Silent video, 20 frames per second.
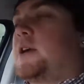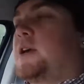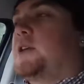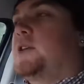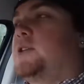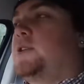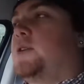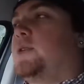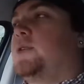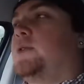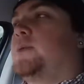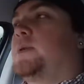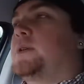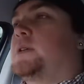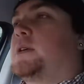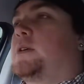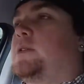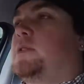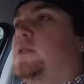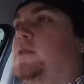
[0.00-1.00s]
I could do
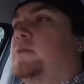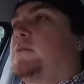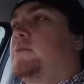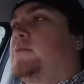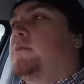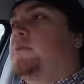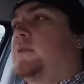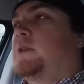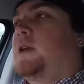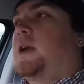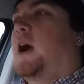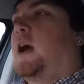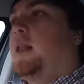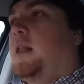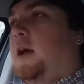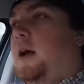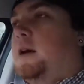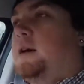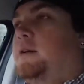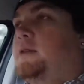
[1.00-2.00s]
because I couldn't
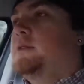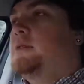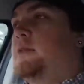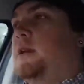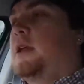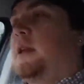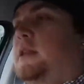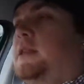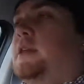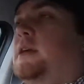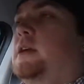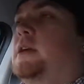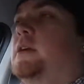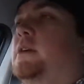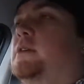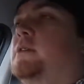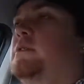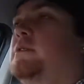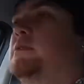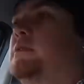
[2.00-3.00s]
colour
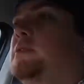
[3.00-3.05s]
anything.